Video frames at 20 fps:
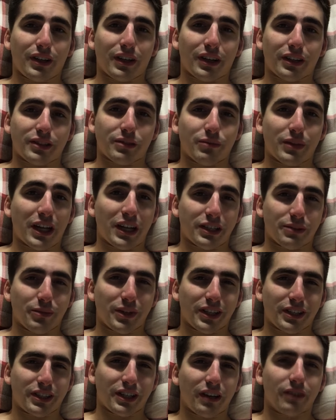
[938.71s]
of some last
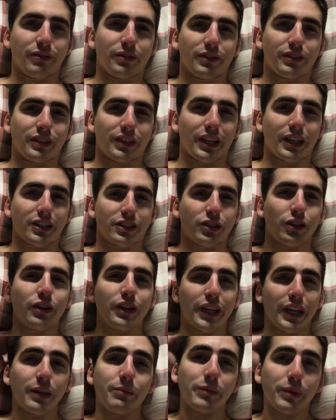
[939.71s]
minute stuff, it kind of started
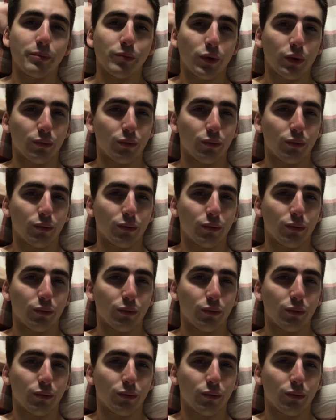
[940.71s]
to hit me more